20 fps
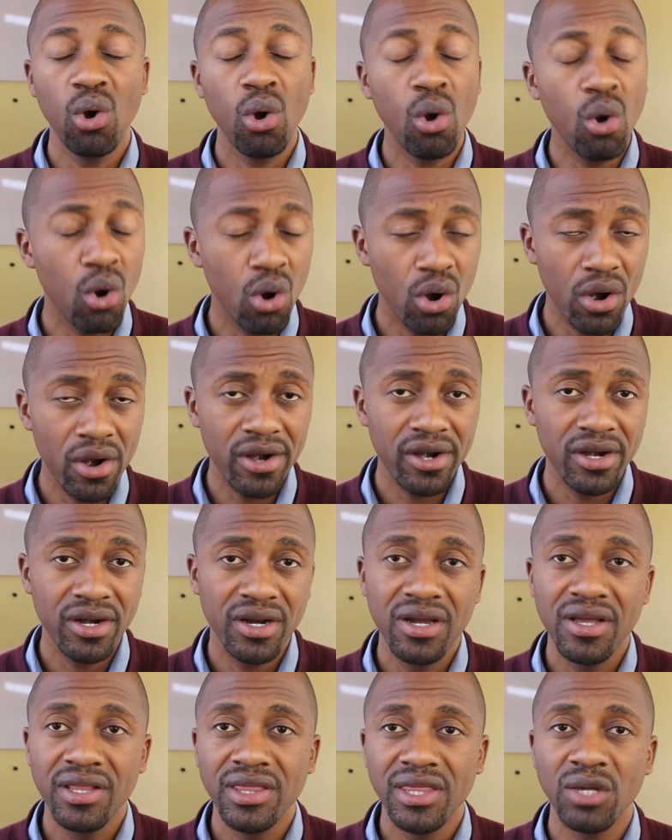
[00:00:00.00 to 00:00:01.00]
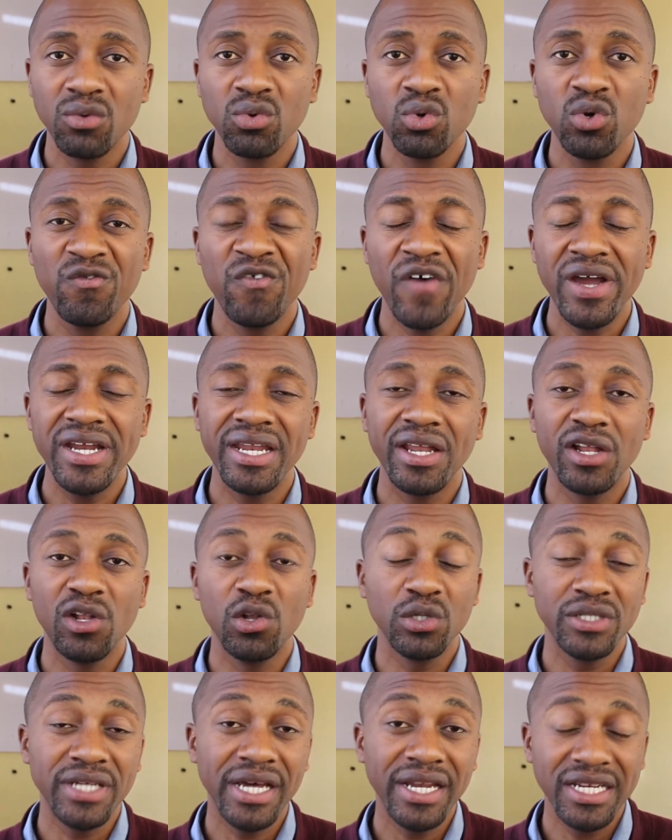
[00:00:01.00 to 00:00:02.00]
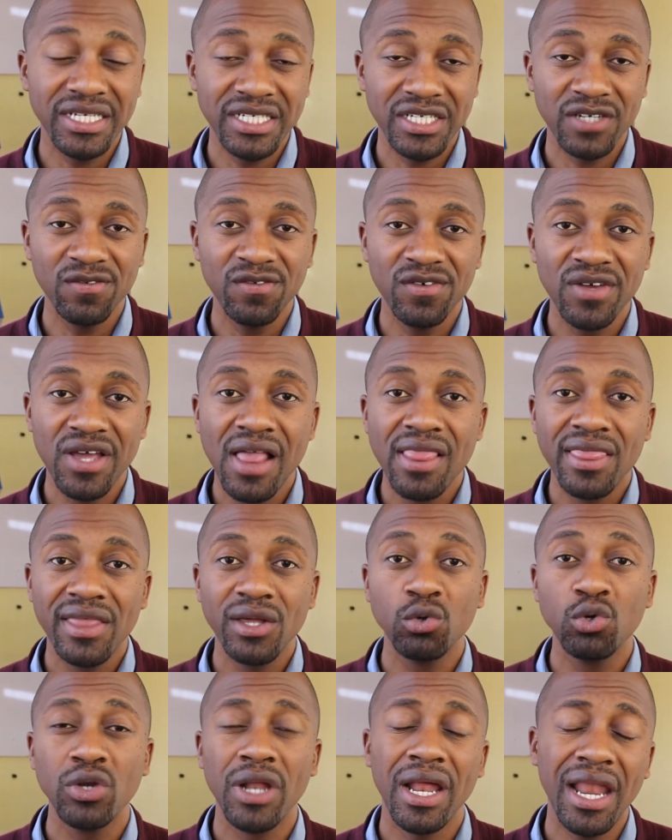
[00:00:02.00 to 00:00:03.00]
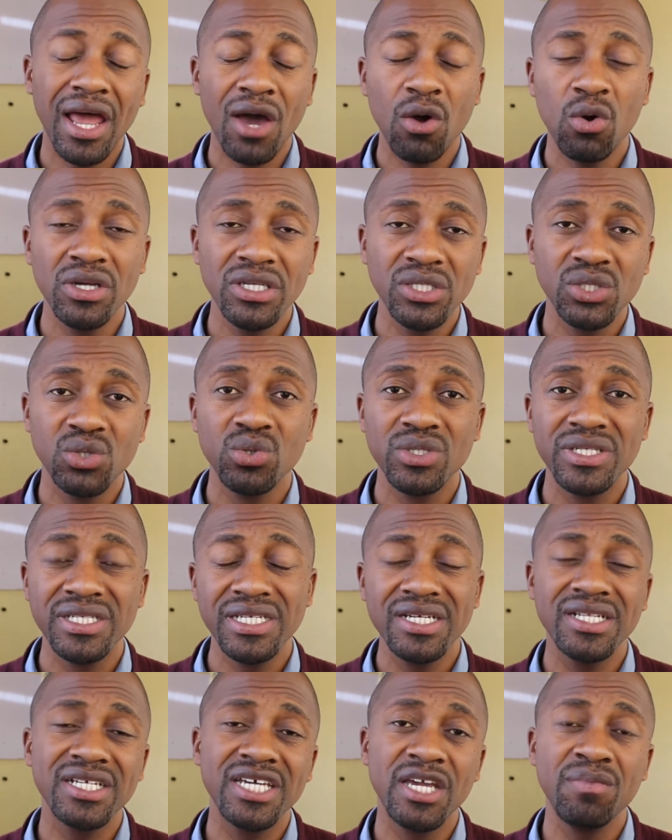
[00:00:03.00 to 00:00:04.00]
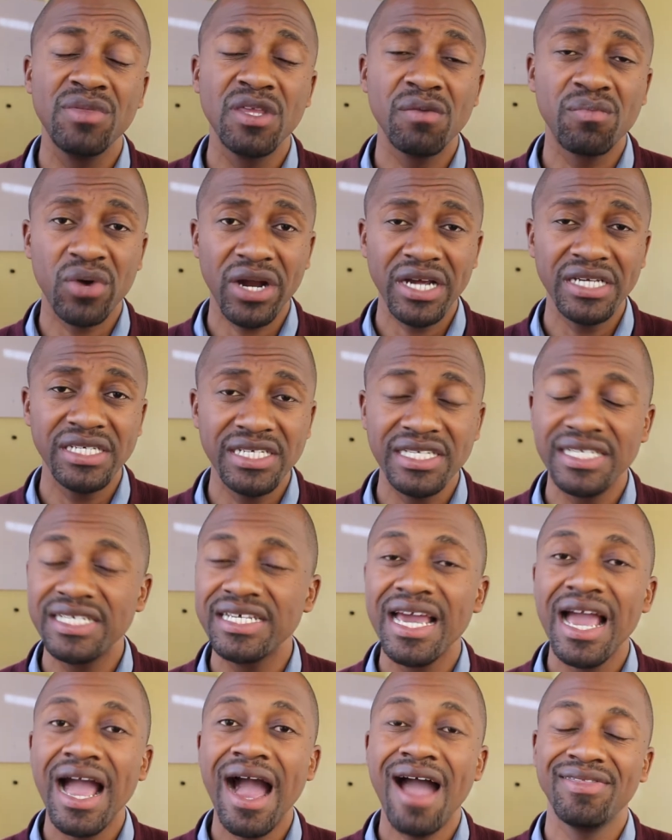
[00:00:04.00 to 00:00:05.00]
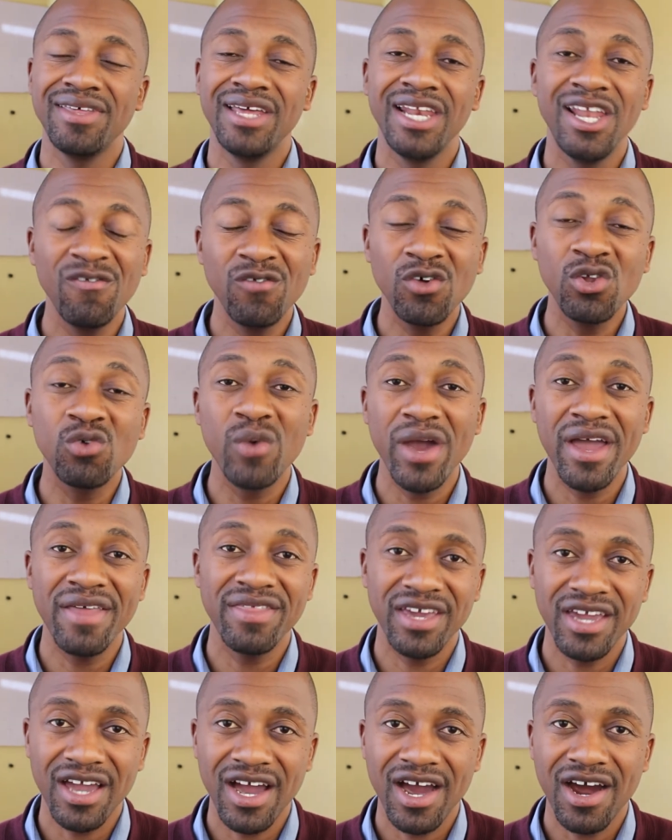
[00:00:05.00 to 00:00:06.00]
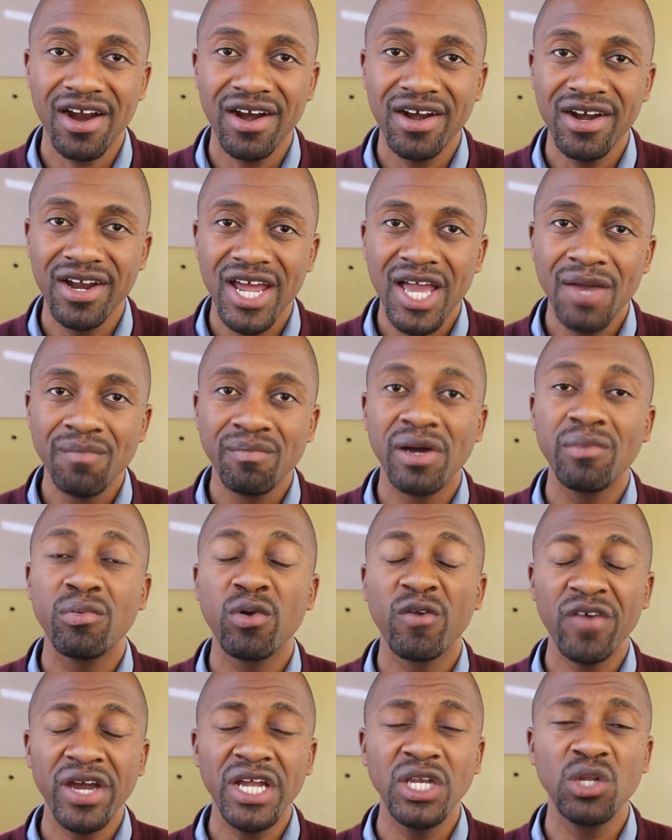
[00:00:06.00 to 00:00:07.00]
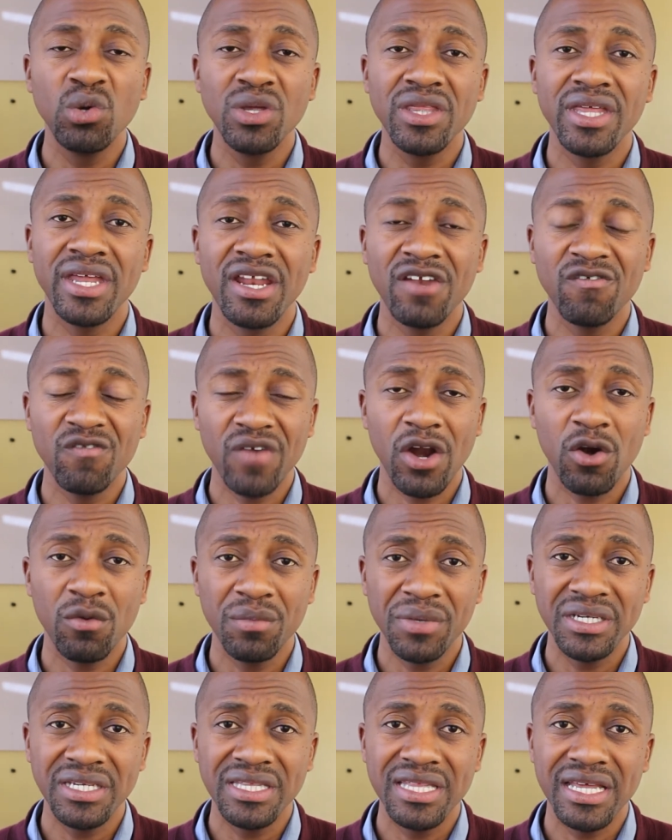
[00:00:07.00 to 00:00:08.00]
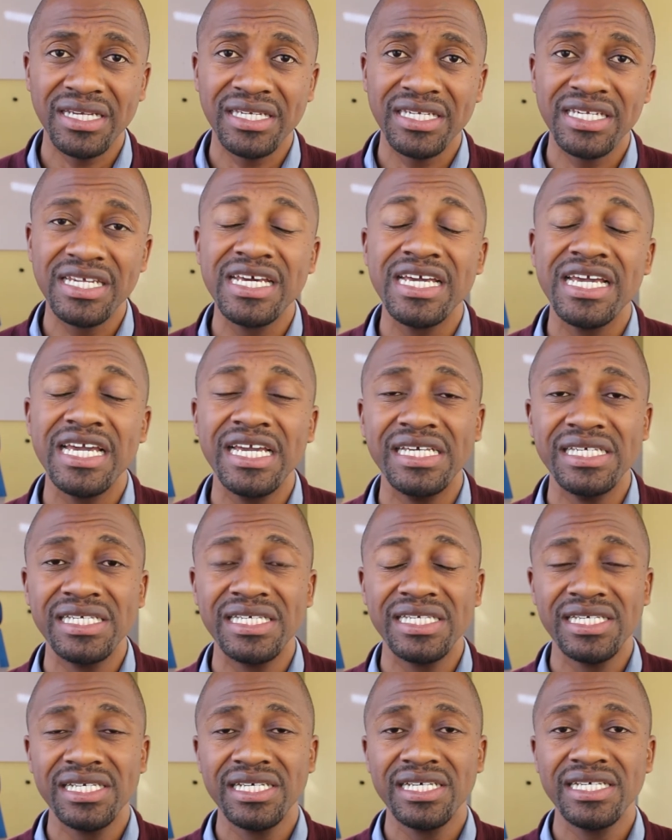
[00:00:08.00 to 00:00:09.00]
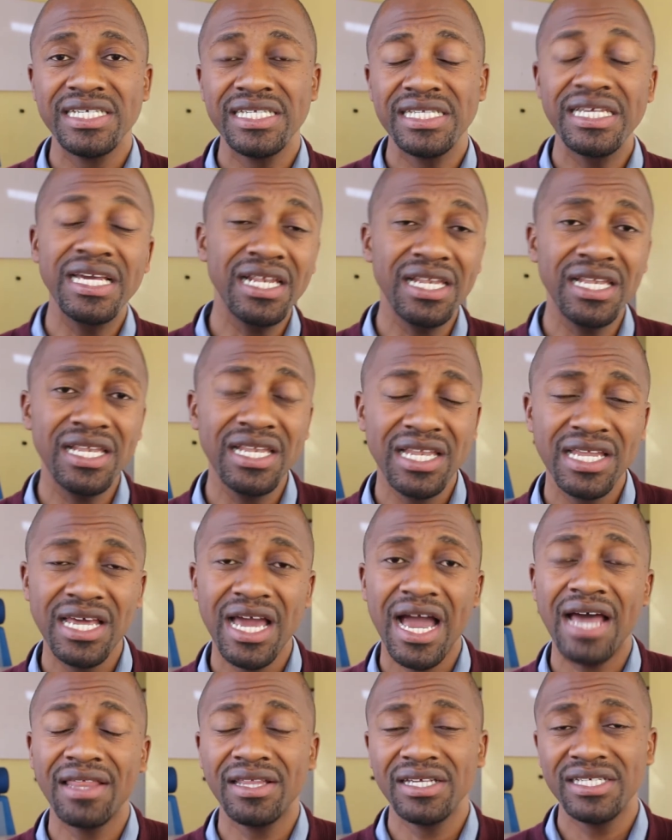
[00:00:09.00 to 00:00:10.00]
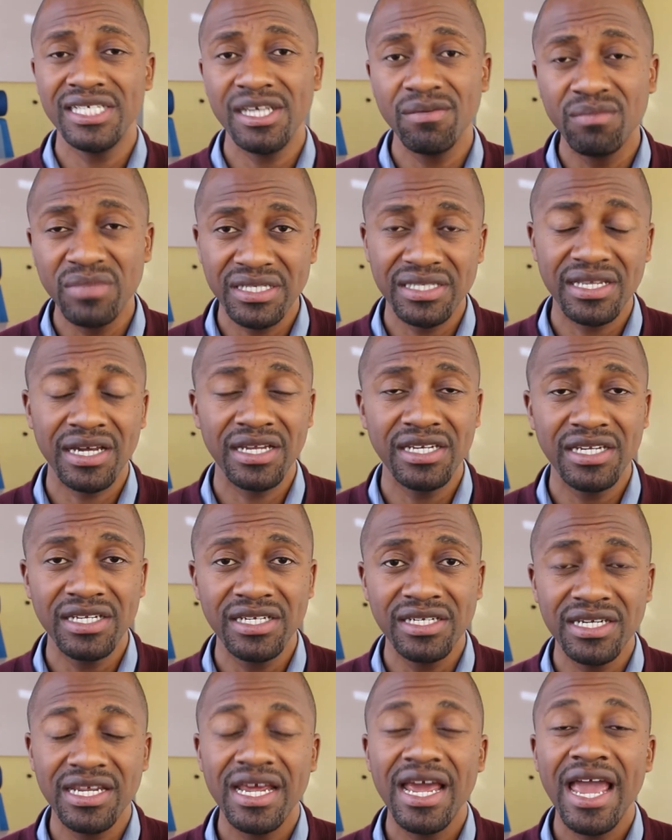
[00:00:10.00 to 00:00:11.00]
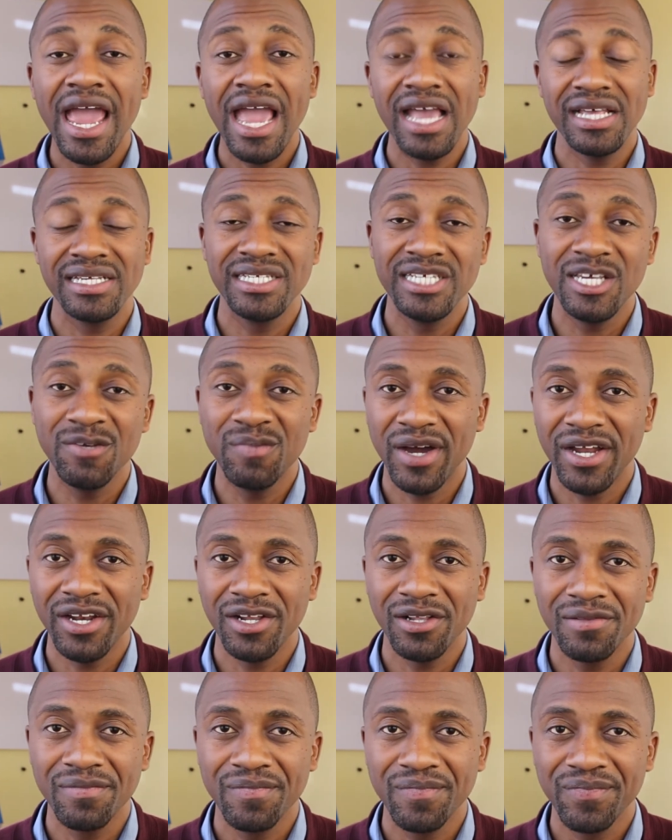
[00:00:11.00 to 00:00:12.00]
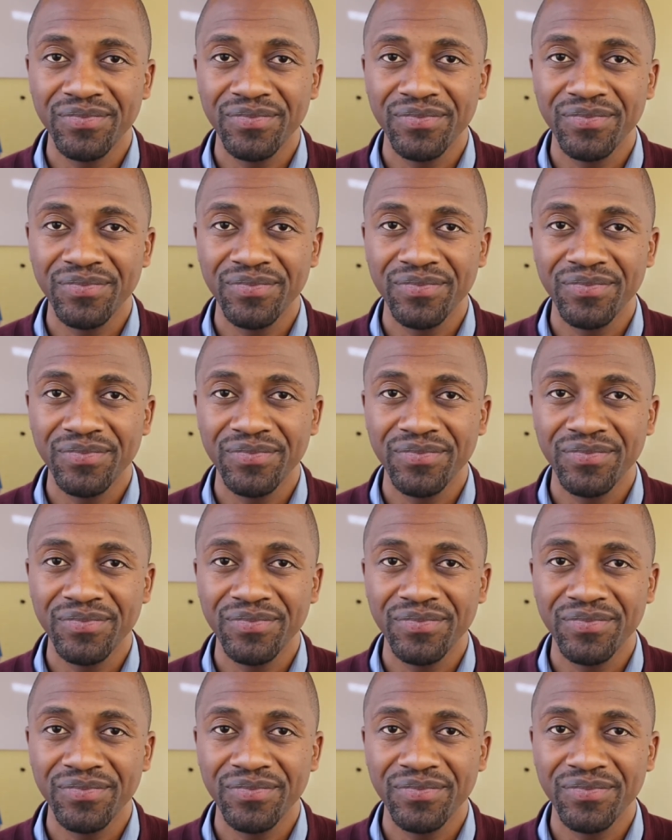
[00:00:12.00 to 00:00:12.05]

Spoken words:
or that we would find an alternative that would allow us to still keep the prices at the level where they are, but provide you with an environment that is still at the same standard as cPanel.